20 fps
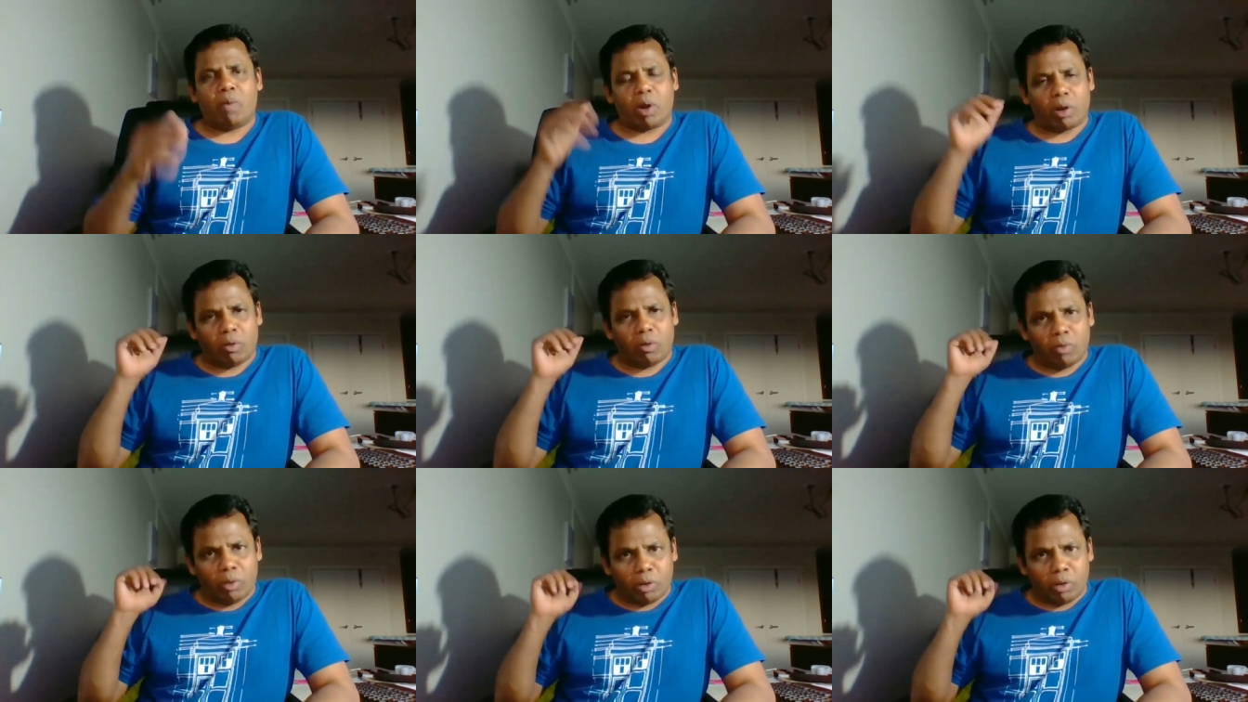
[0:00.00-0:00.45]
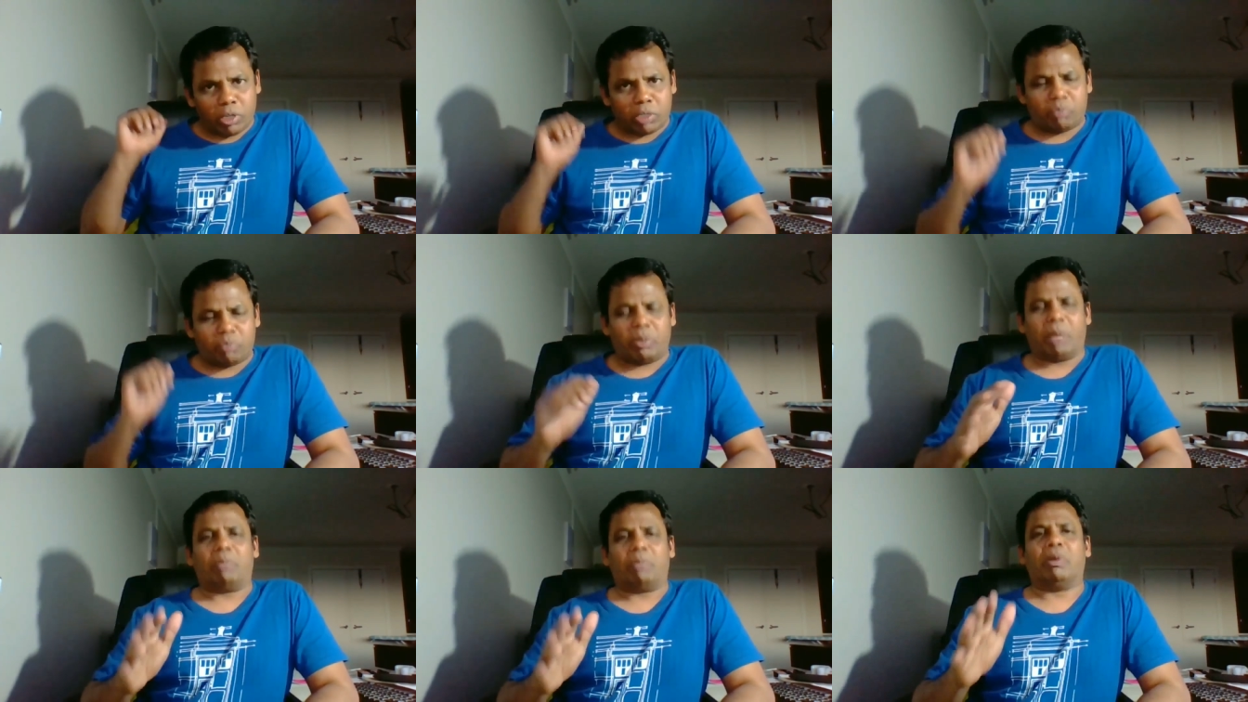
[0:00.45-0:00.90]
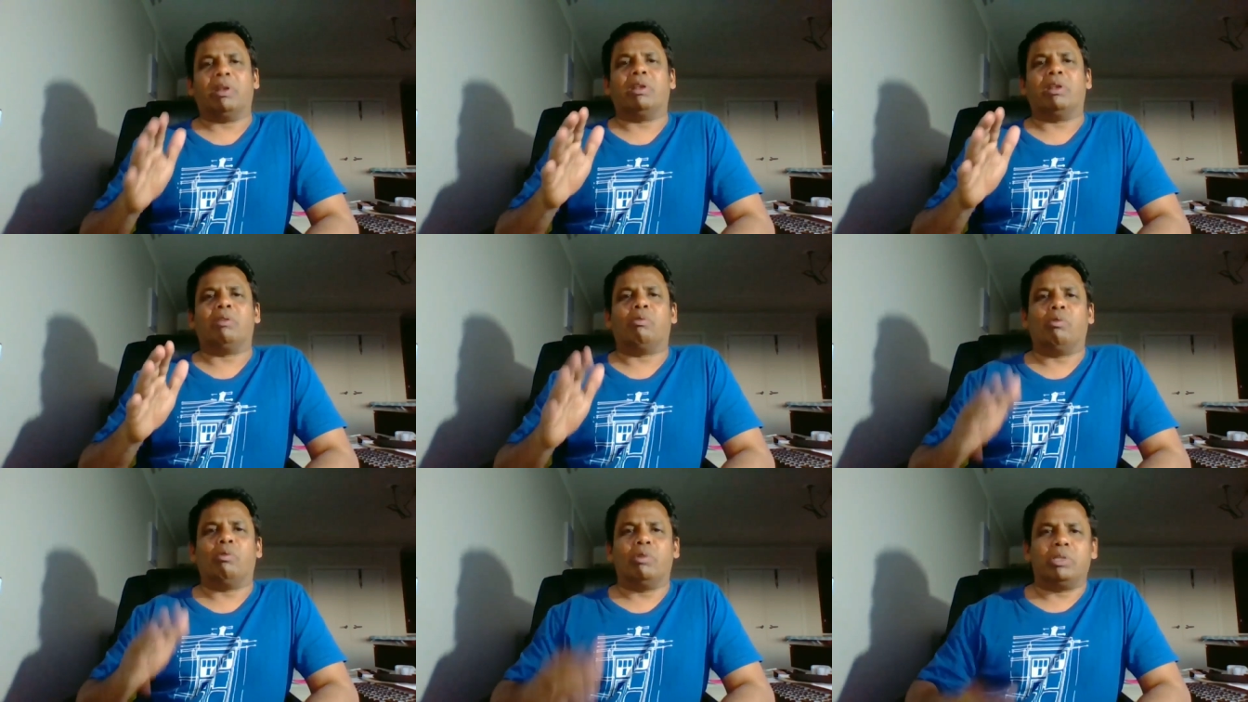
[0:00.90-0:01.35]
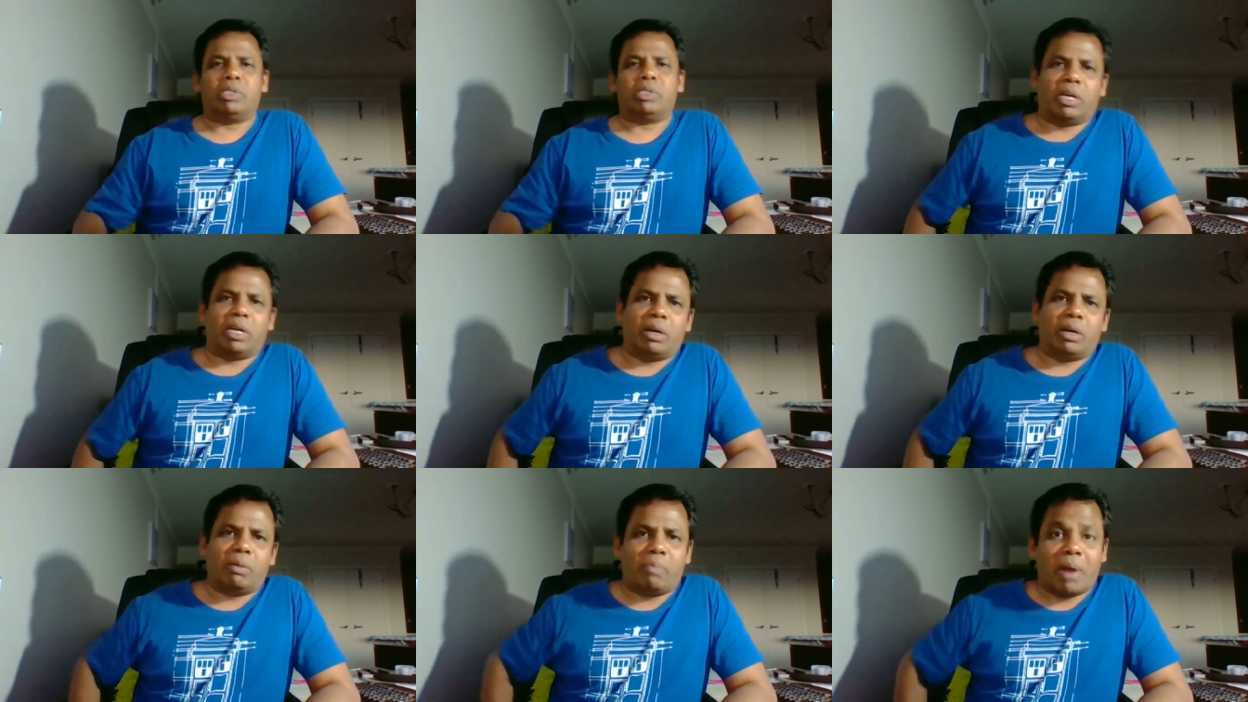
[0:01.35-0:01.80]
one of those people who's
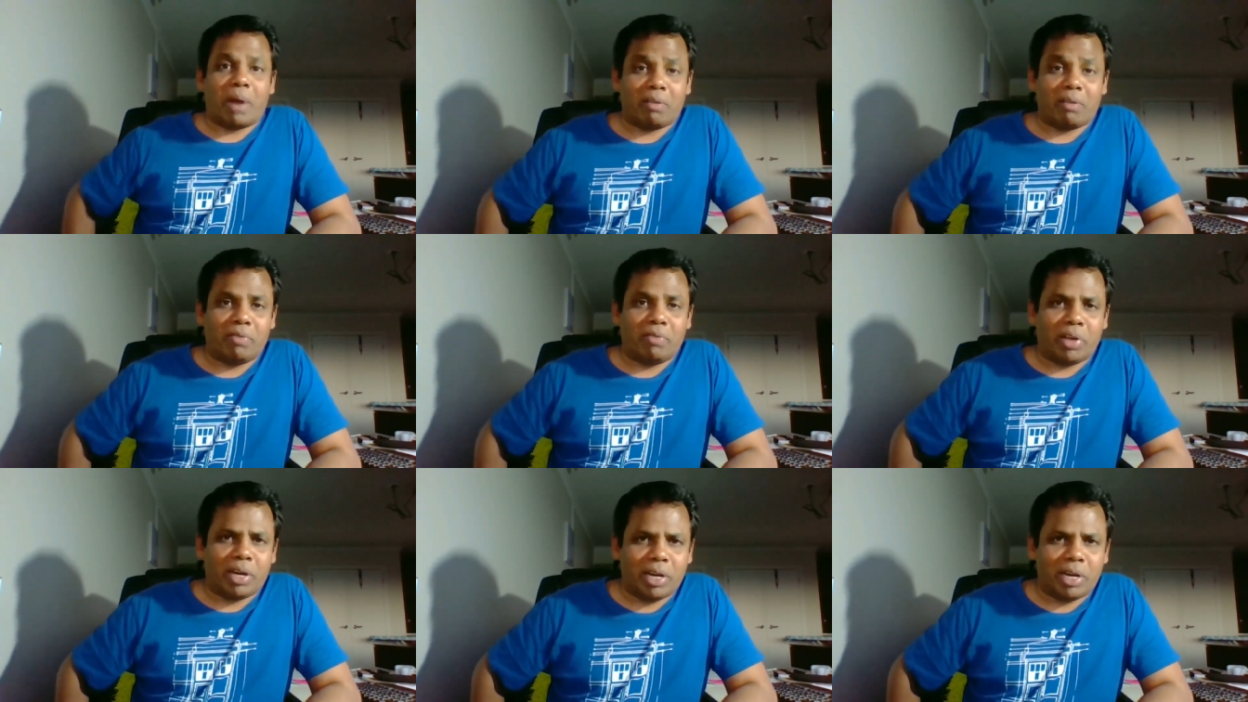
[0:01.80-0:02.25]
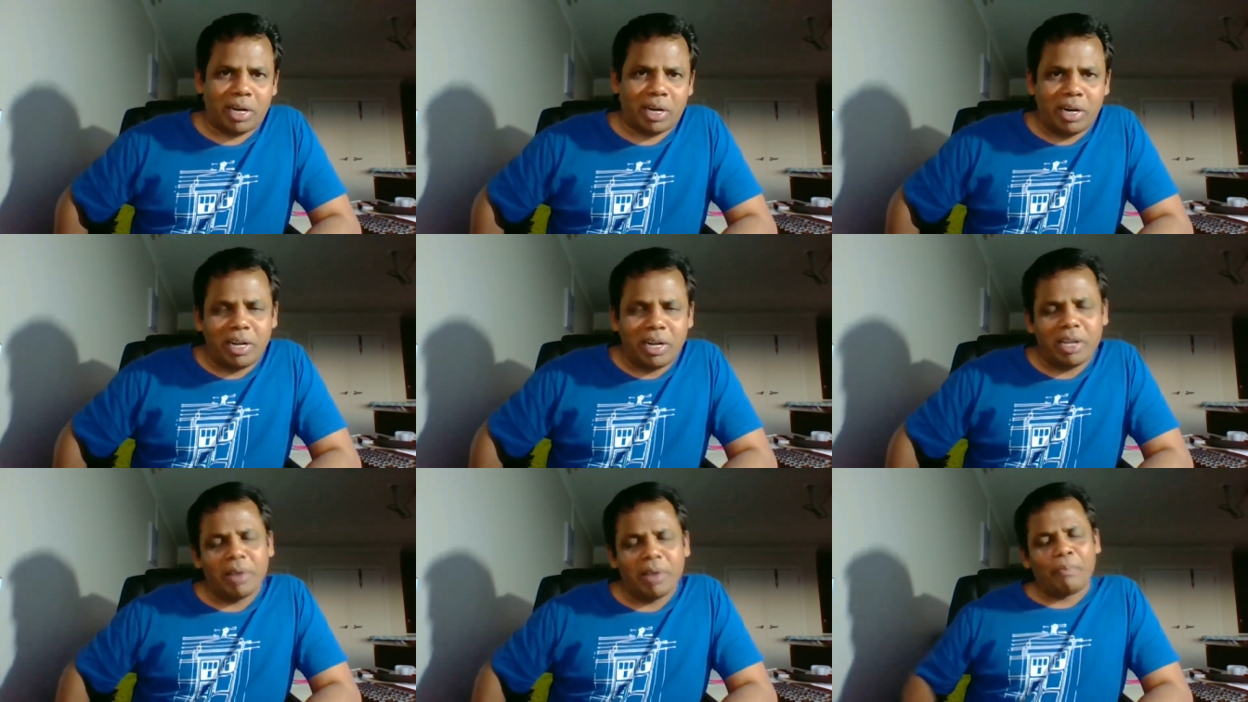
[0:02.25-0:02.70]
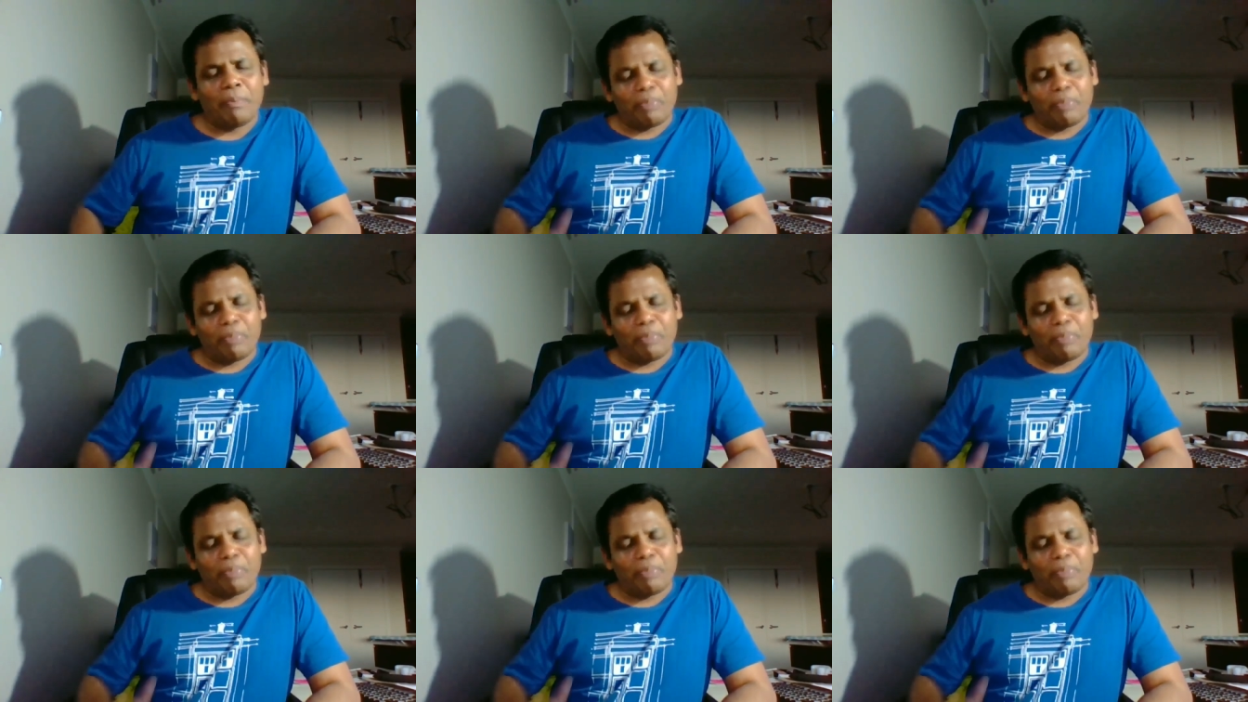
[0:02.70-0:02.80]
uh, part of the herd